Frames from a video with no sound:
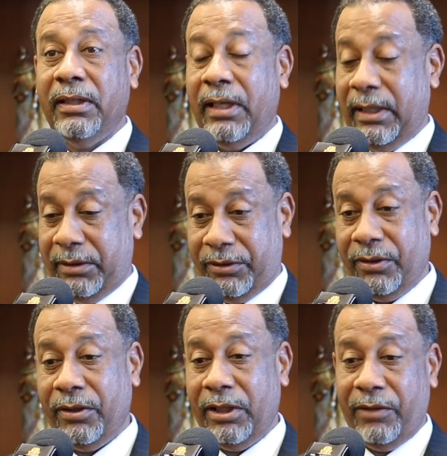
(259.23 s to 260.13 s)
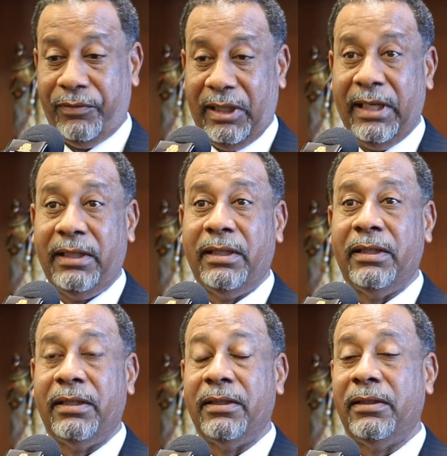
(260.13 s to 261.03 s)
And sure enough, the end of
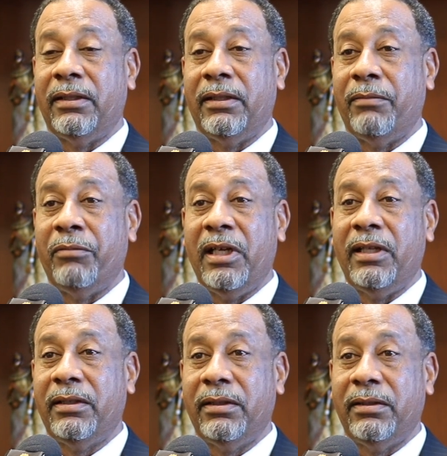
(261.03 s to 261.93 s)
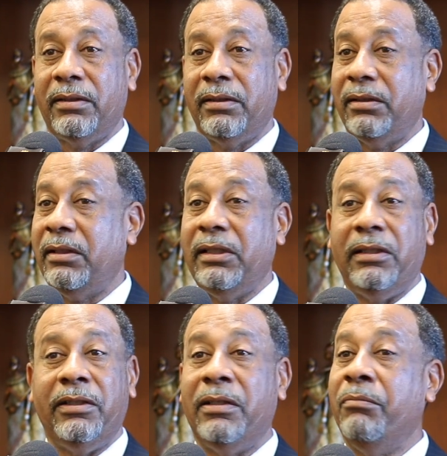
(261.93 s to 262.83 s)
the month,
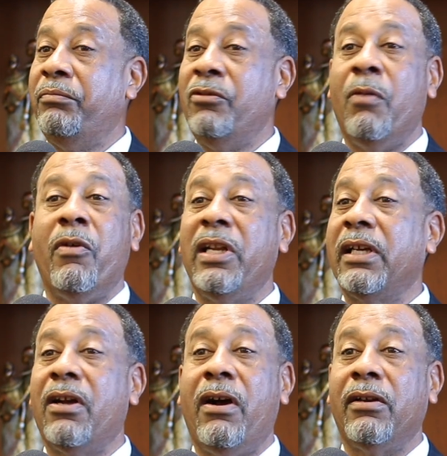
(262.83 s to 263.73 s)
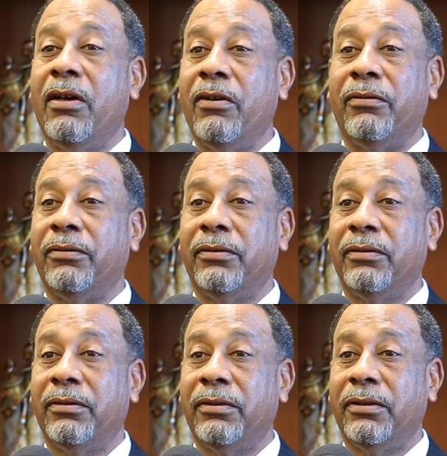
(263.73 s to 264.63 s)
no one had called home,
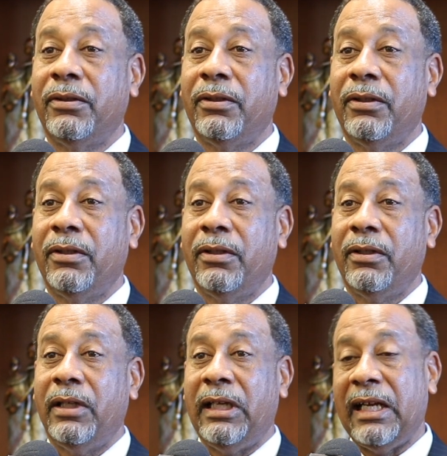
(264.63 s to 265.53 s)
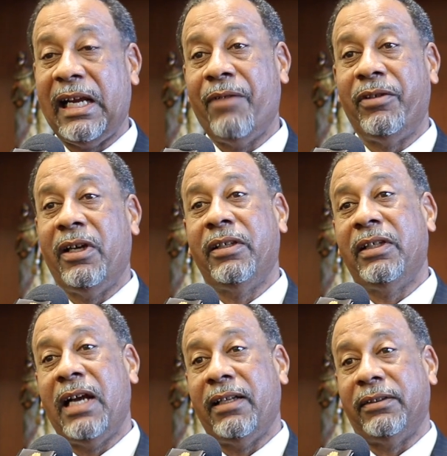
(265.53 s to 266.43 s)
and I gave him
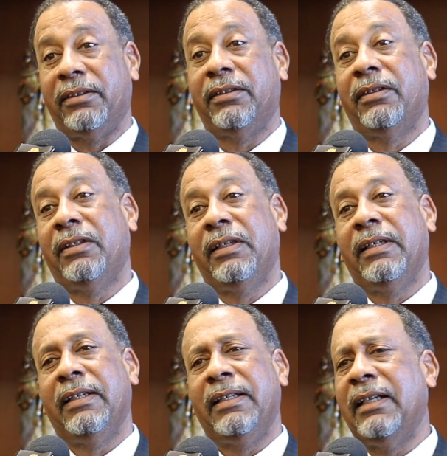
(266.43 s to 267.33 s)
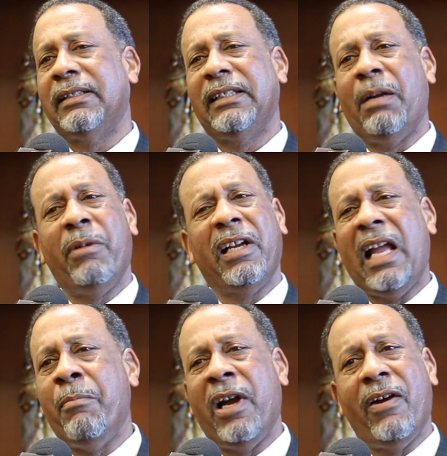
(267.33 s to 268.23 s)
$100. And I said, "Am I
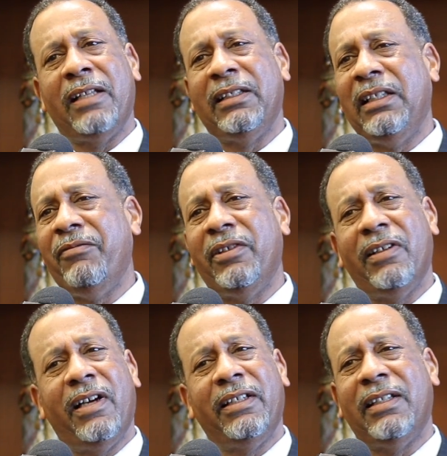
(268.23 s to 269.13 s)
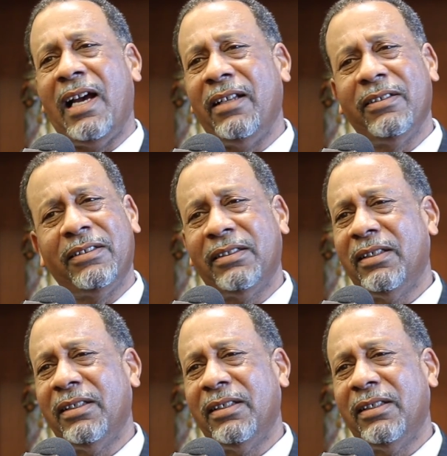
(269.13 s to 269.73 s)
gonna have to give you $100